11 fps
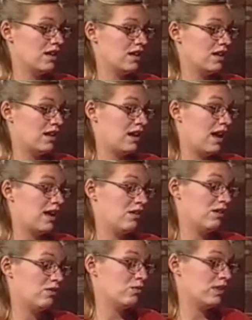And I
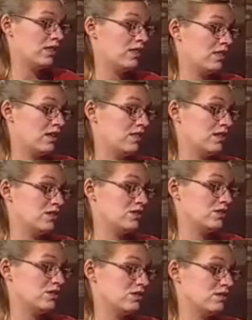really think that
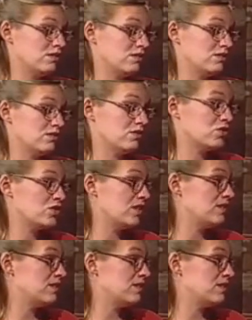she's